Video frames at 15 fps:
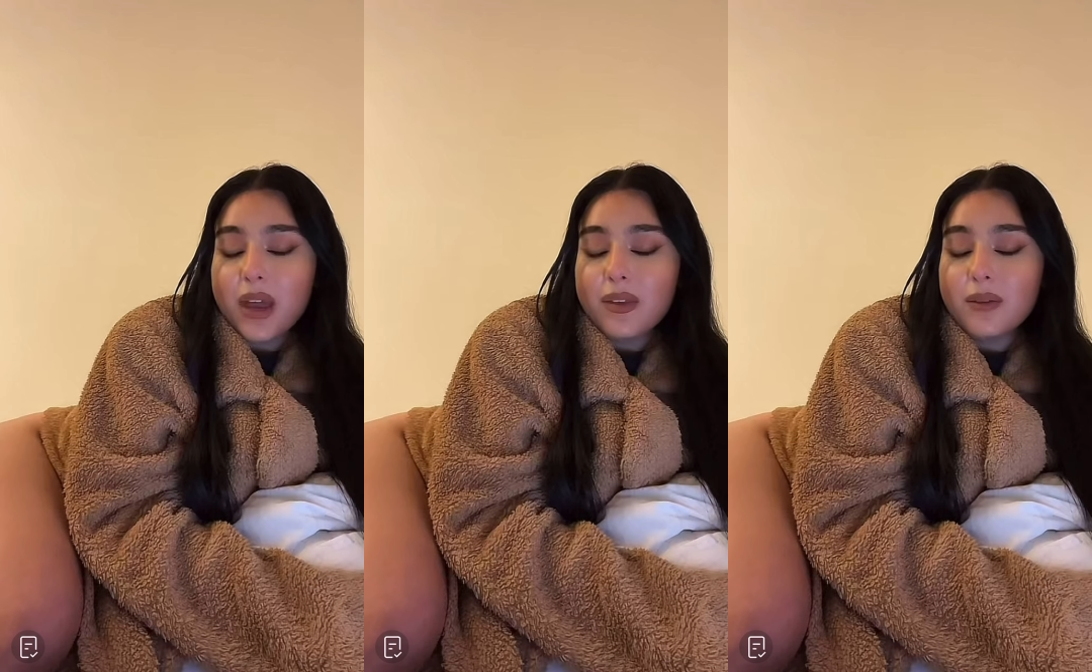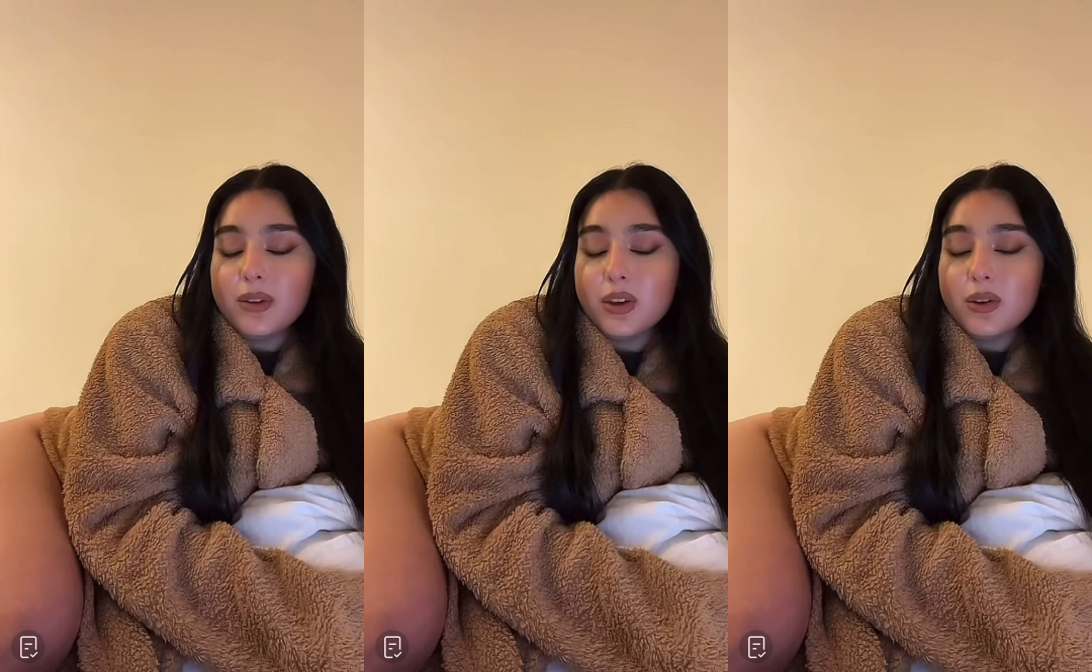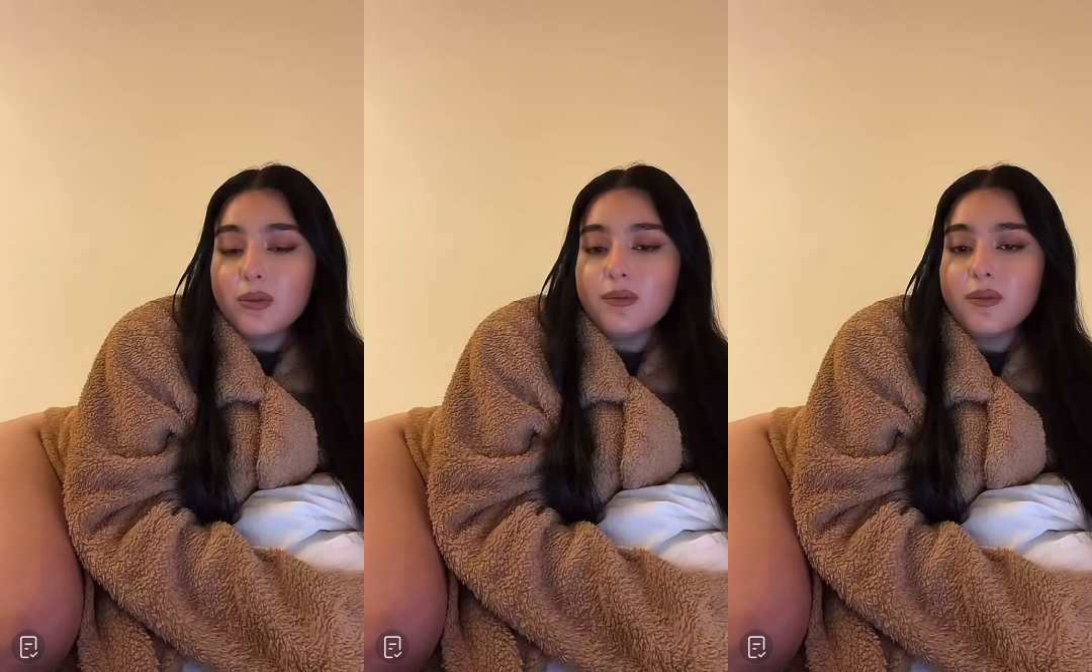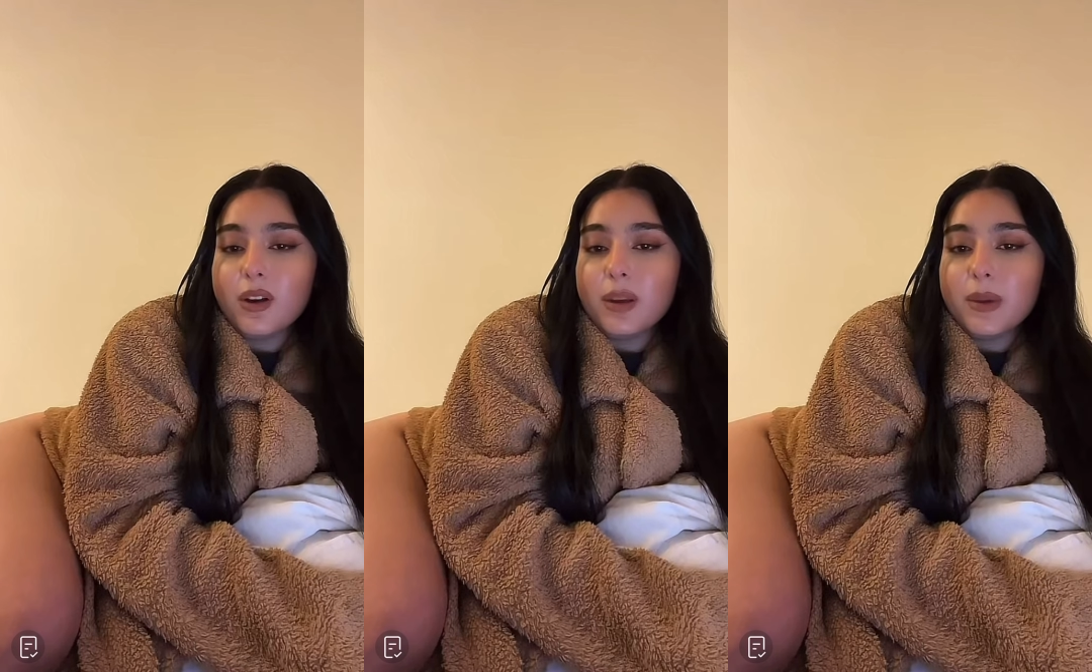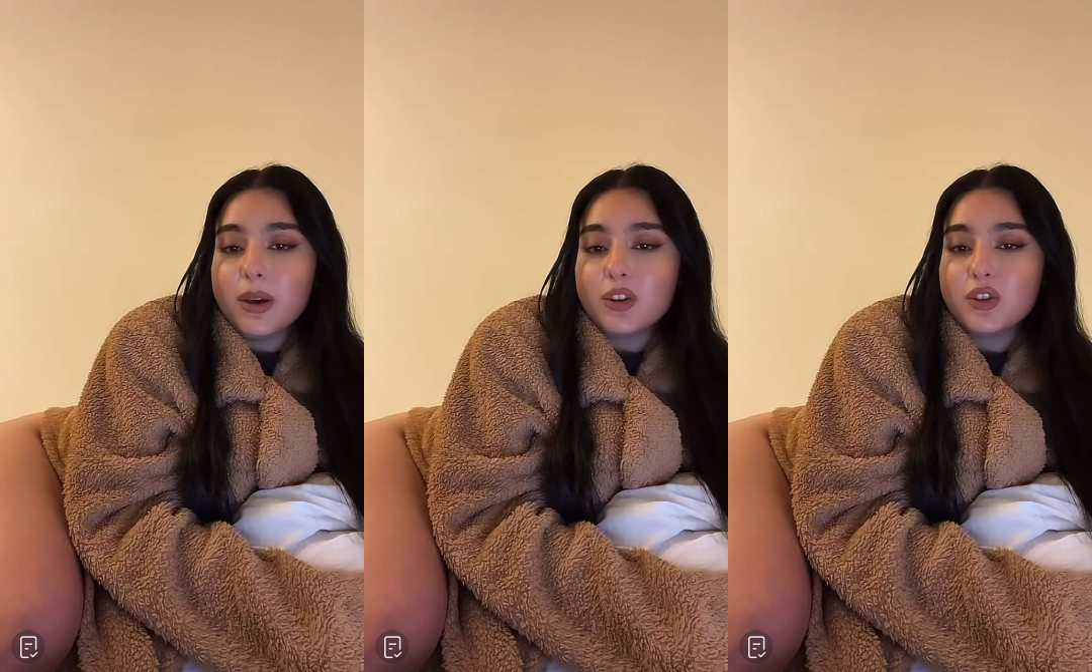and then you can
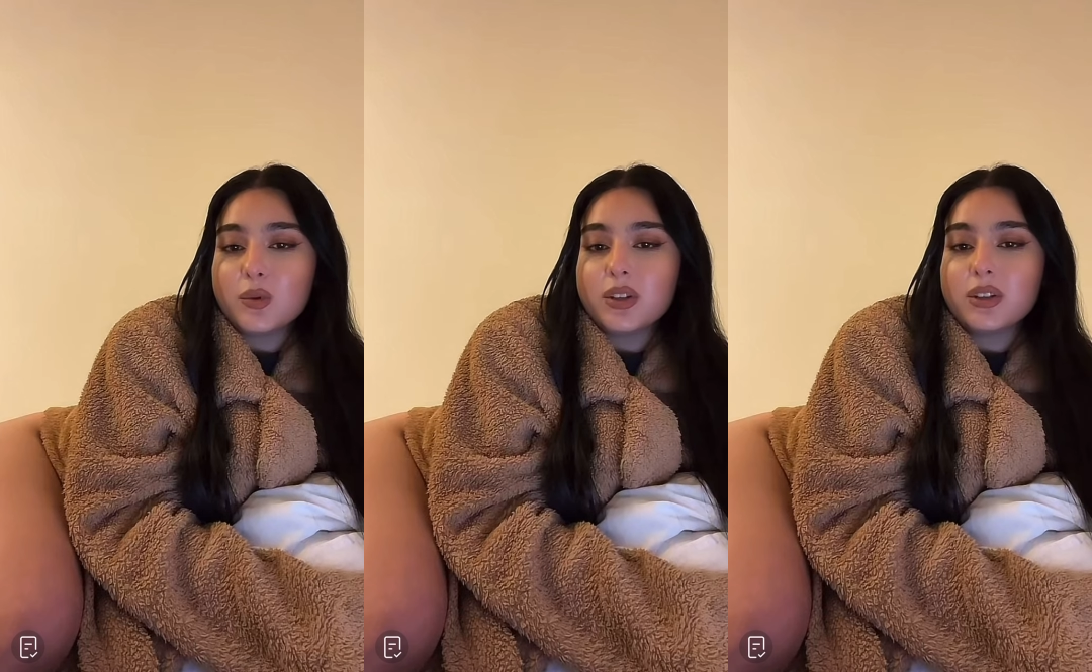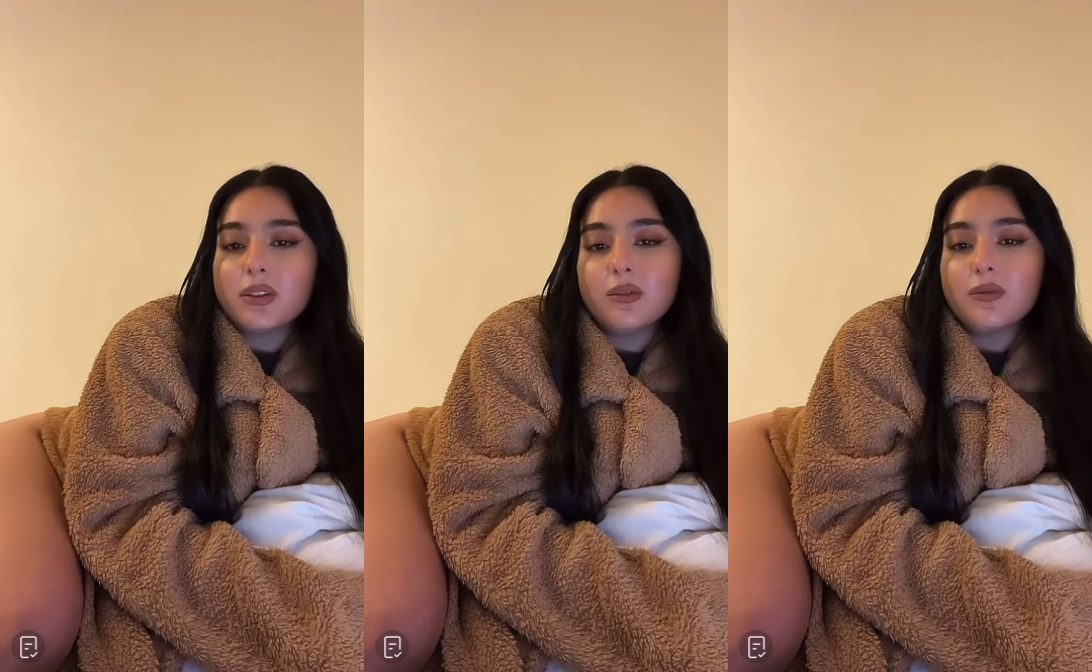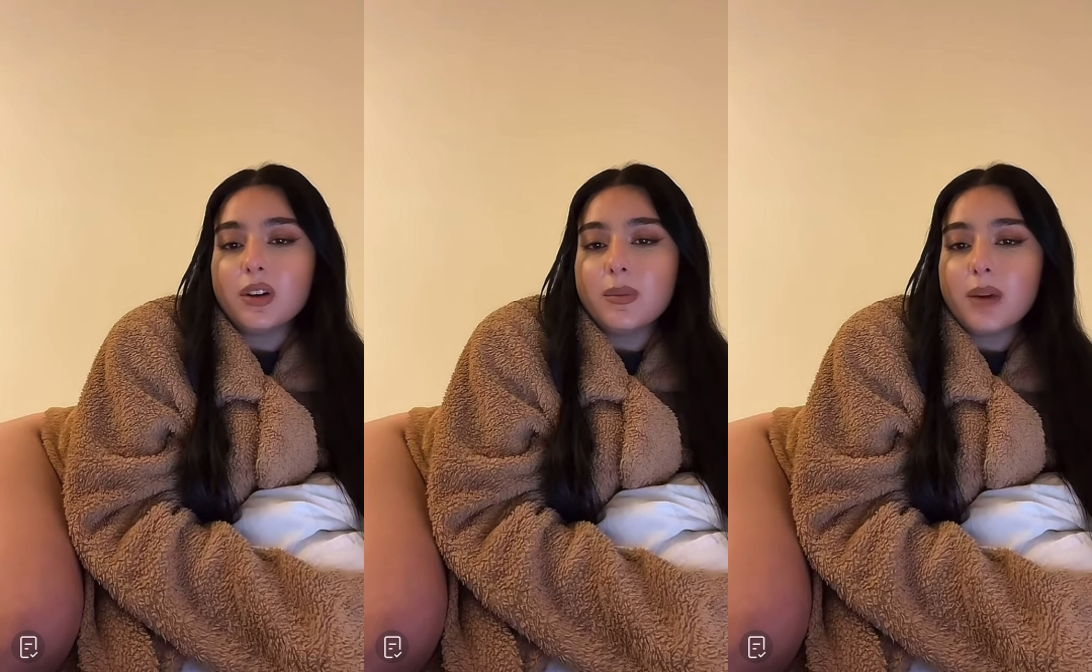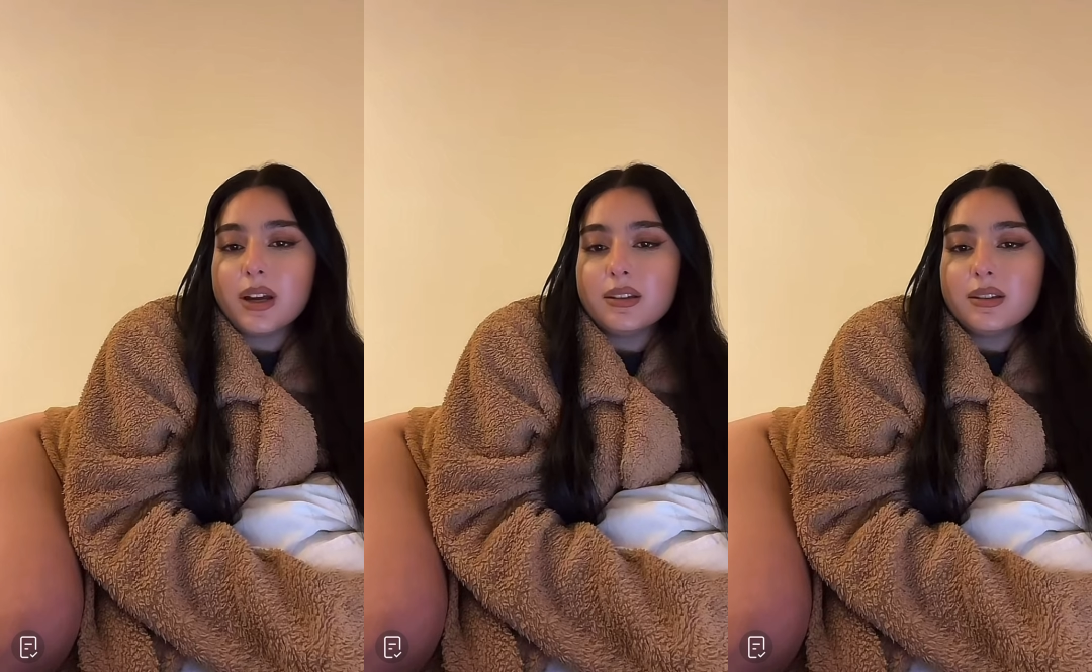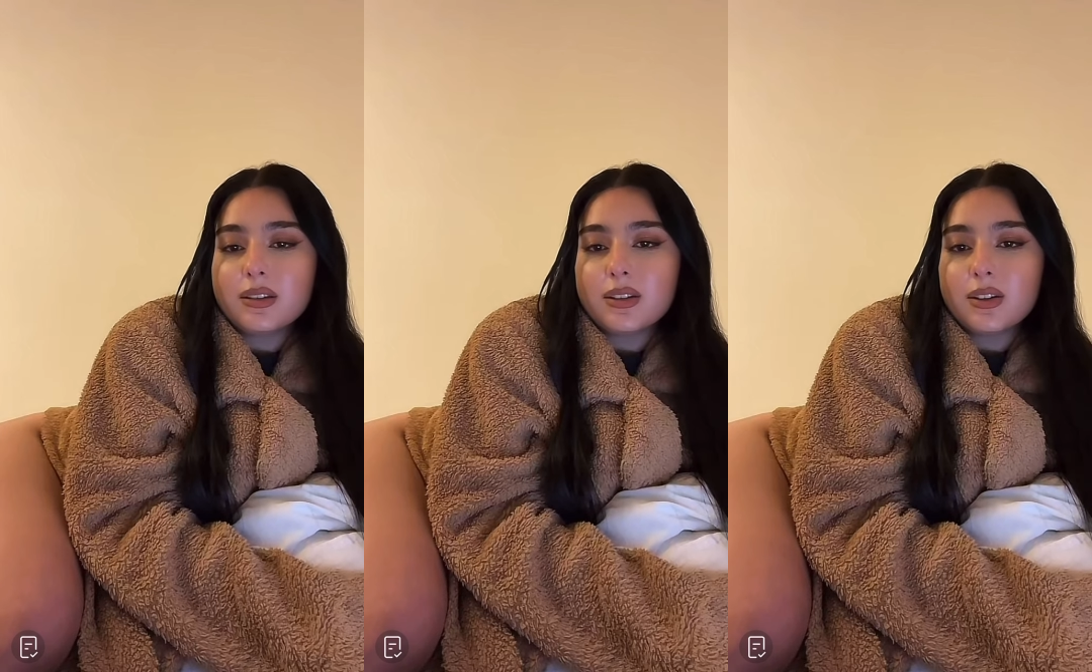follow me on Twitter through my
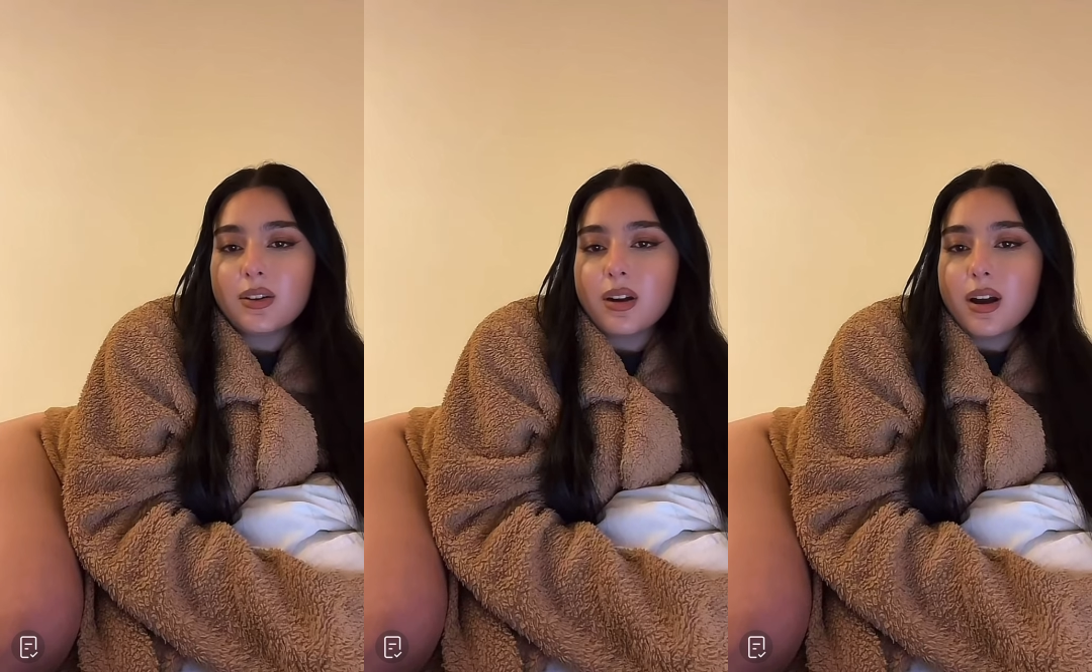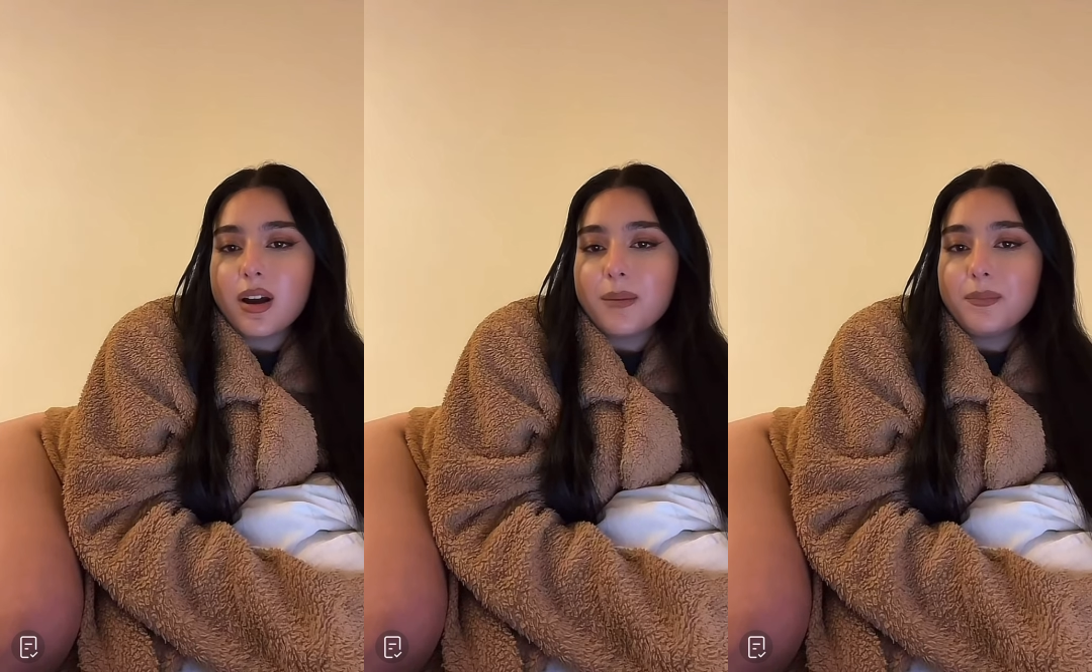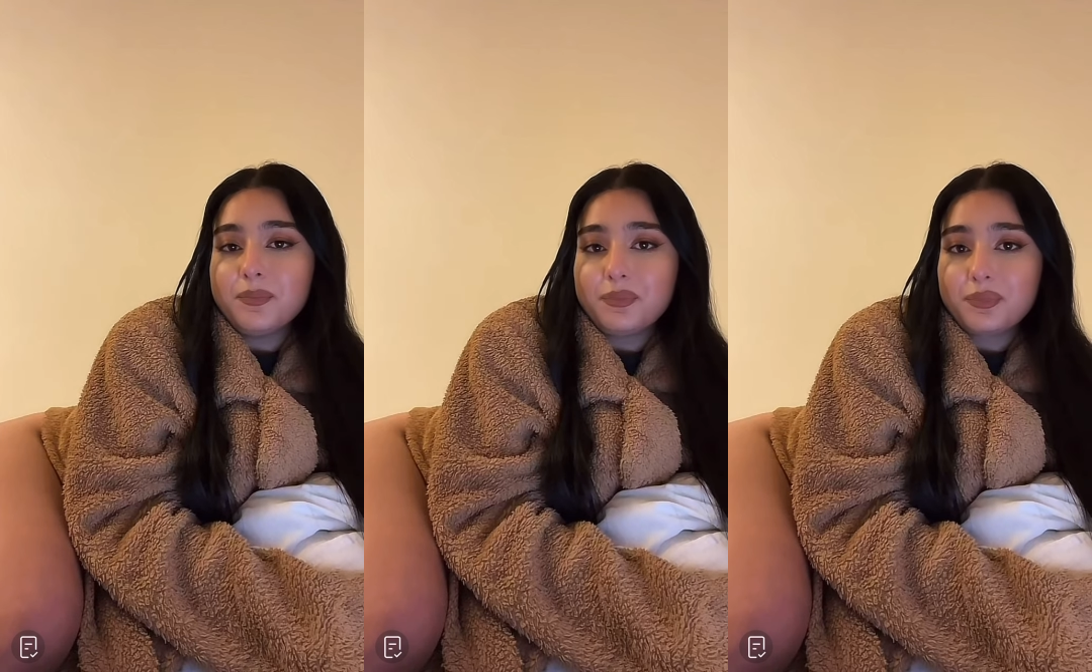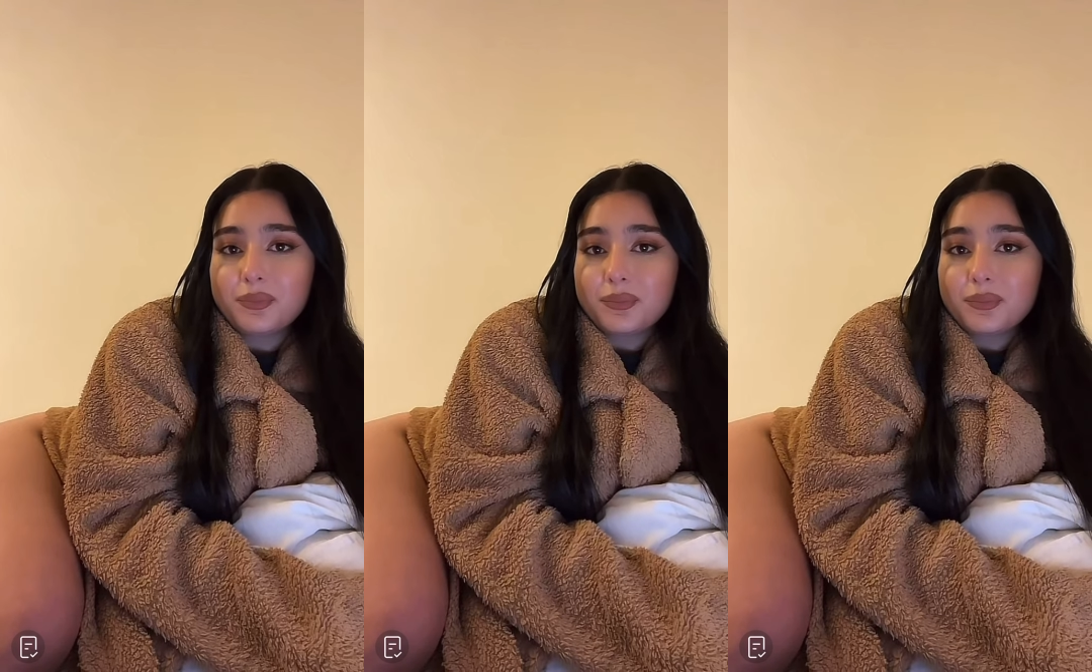Instagram.